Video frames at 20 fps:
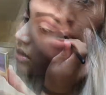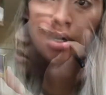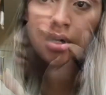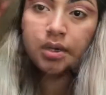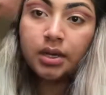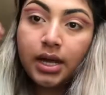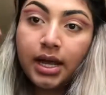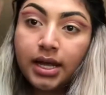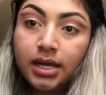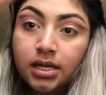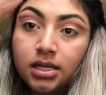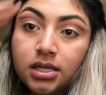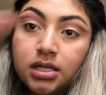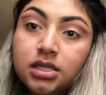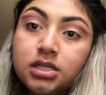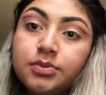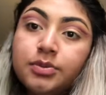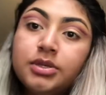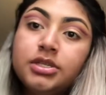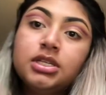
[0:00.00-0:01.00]
Okay, y
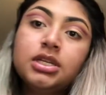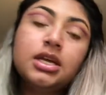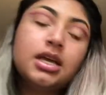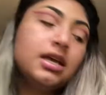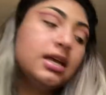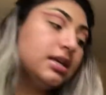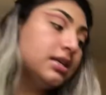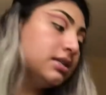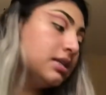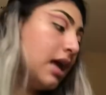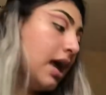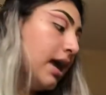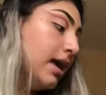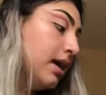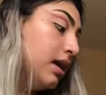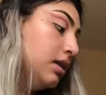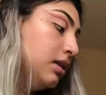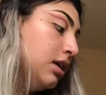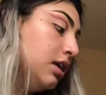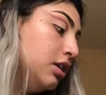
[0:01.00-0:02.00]
después de que ya
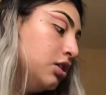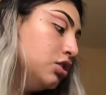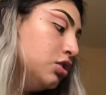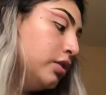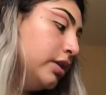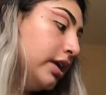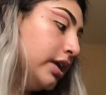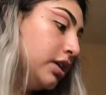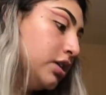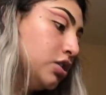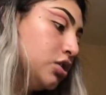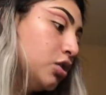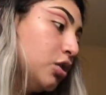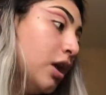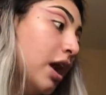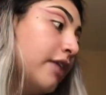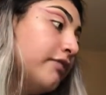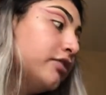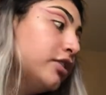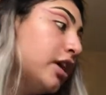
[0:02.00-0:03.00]
hayan hecho eso,
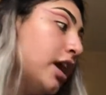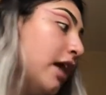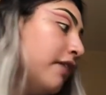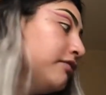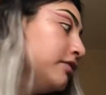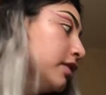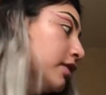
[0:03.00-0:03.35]
after you have